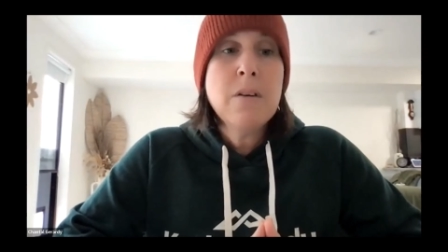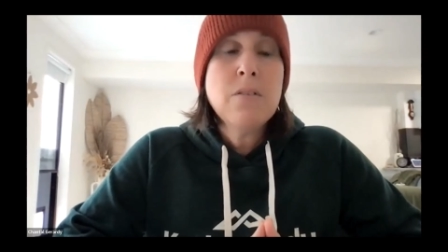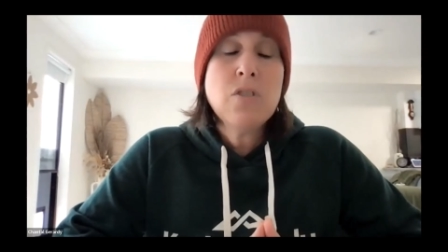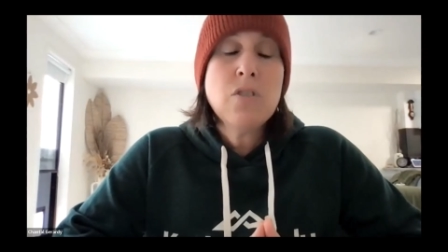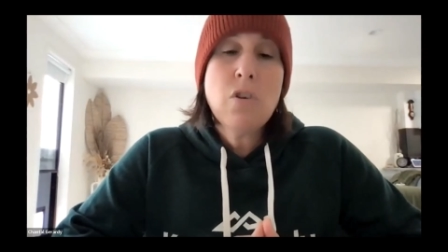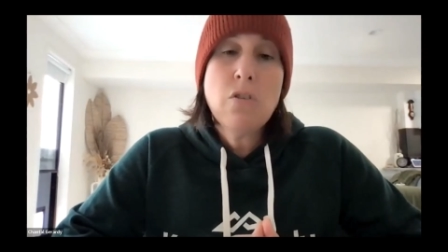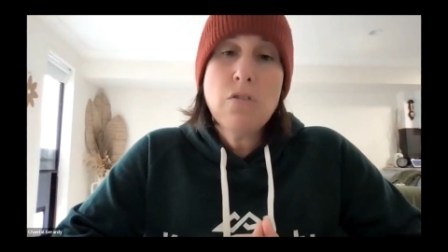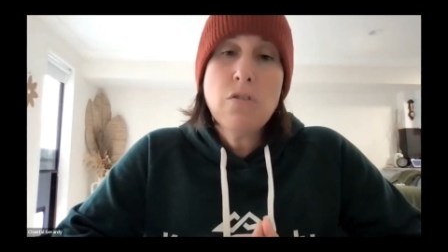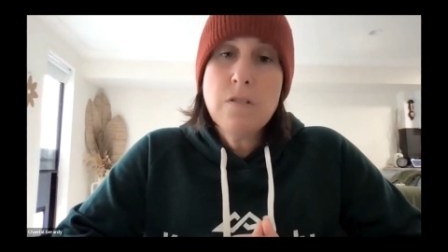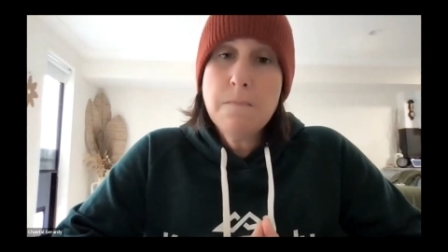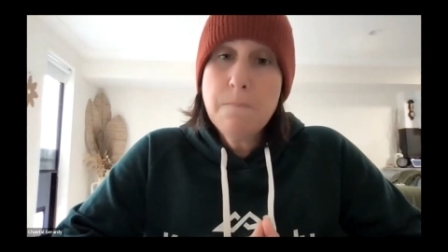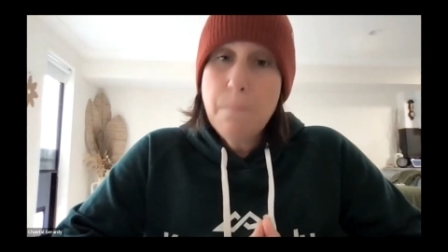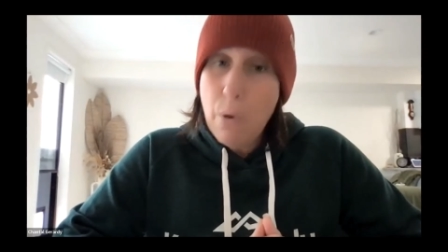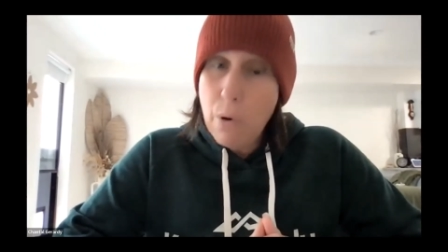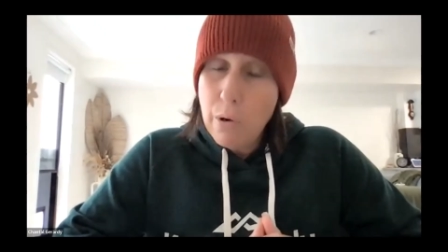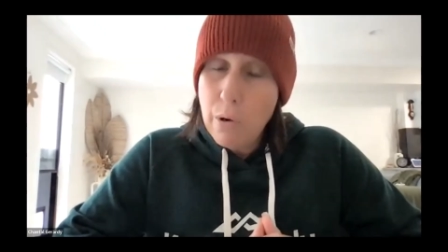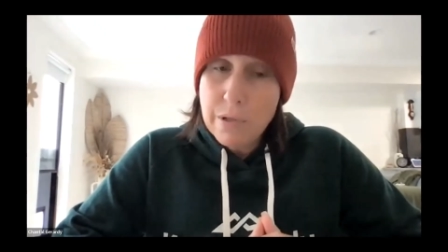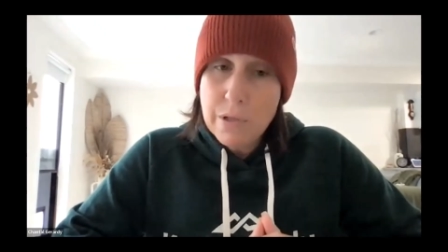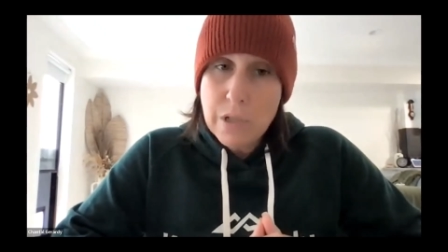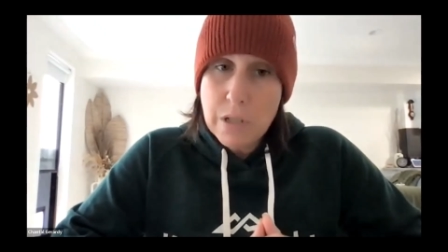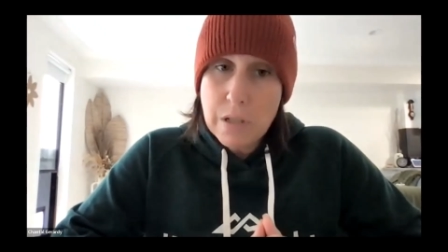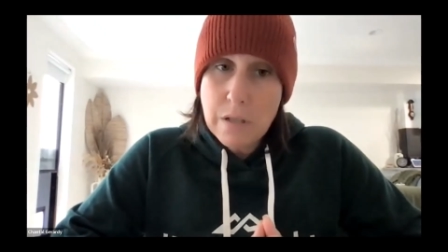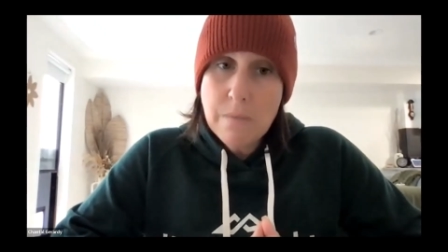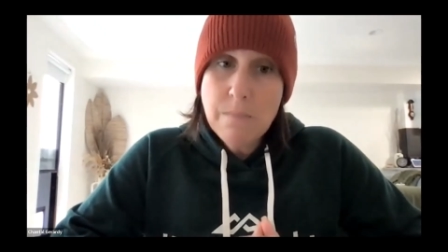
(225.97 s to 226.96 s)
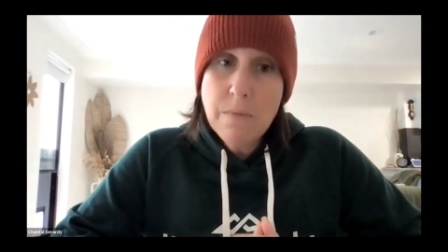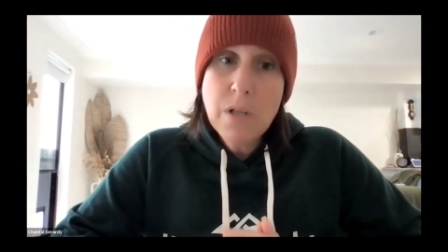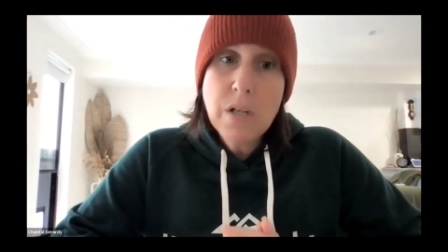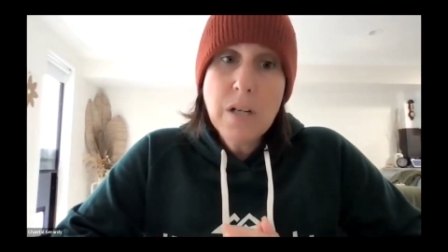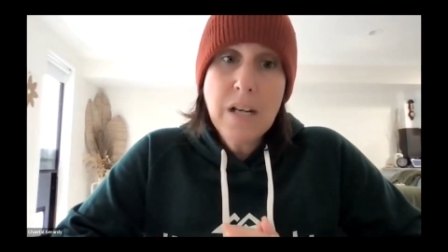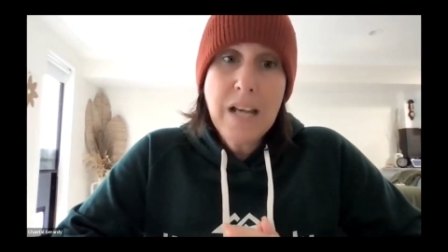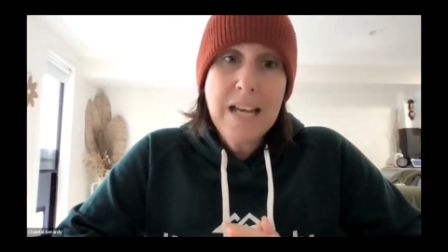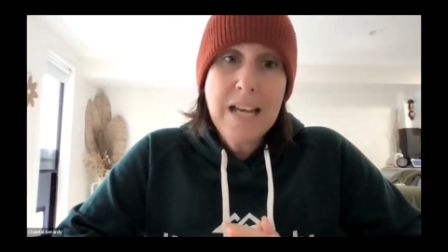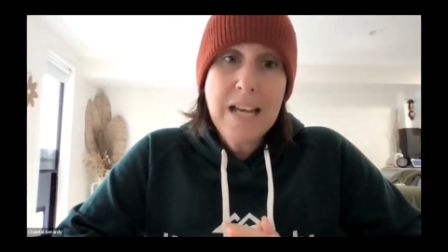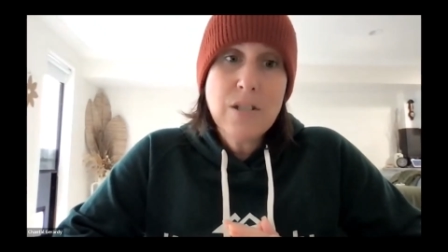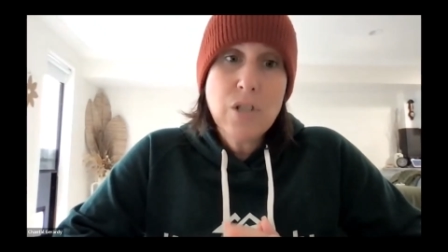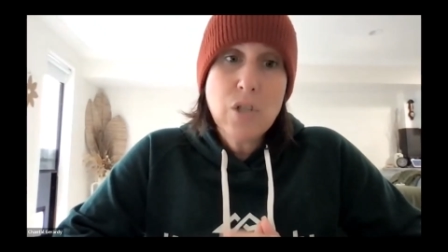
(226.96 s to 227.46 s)
So it's important to
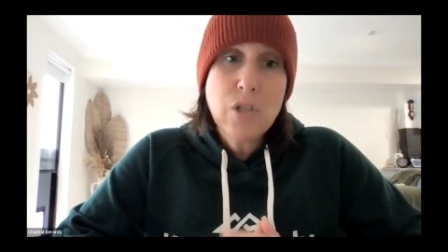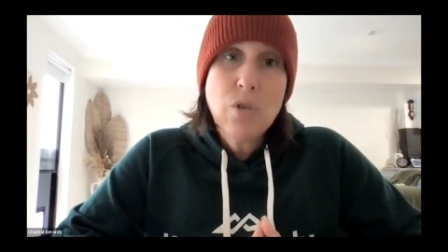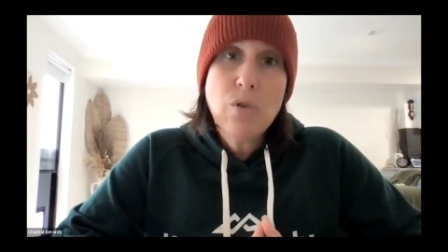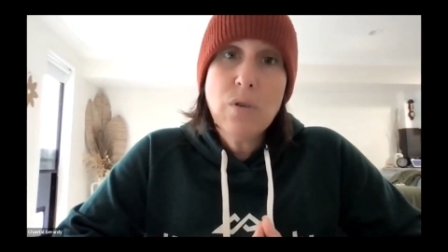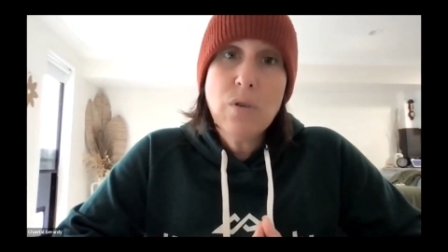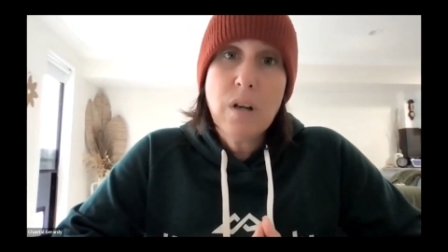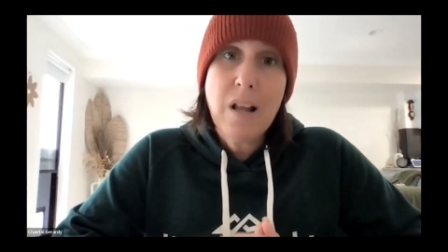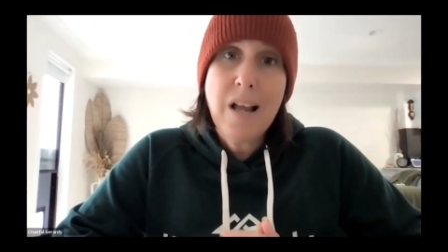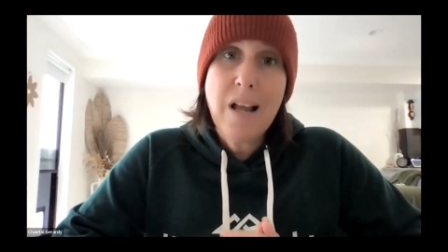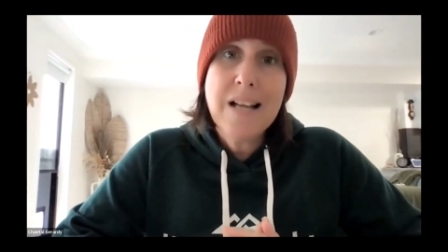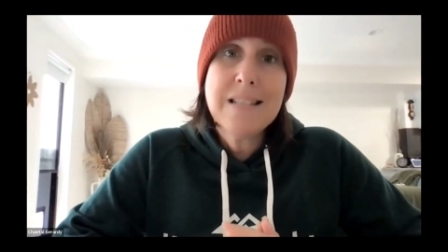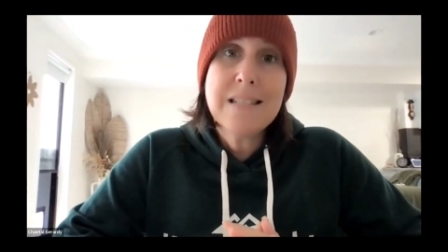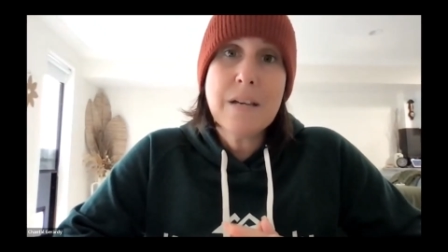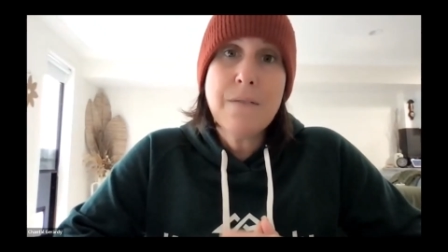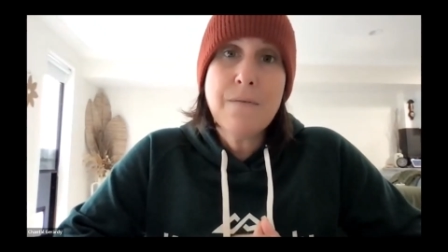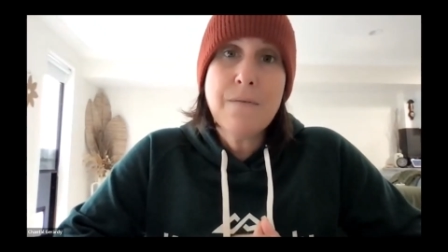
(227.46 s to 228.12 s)
communicate to your clients,